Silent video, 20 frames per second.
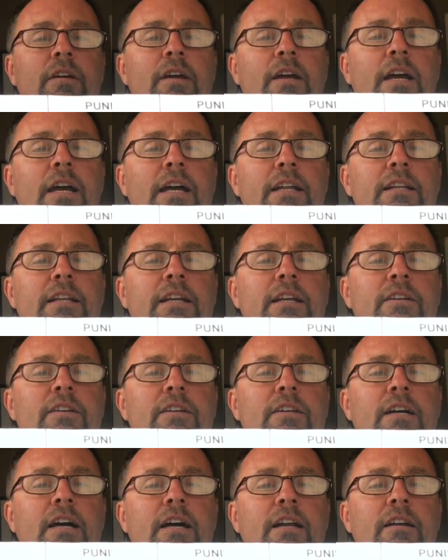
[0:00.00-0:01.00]
And then you
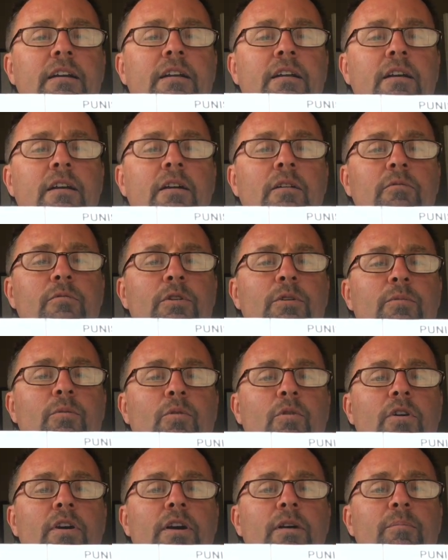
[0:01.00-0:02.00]
got
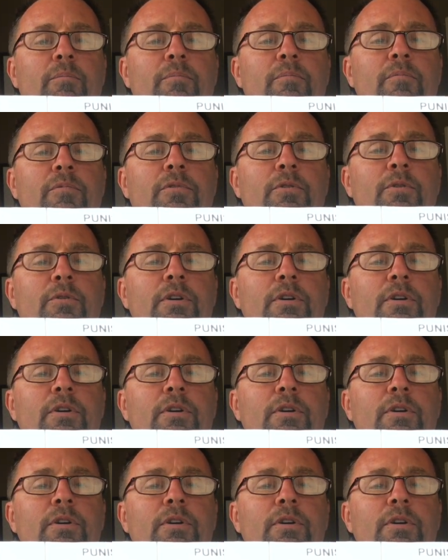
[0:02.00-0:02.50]
reward through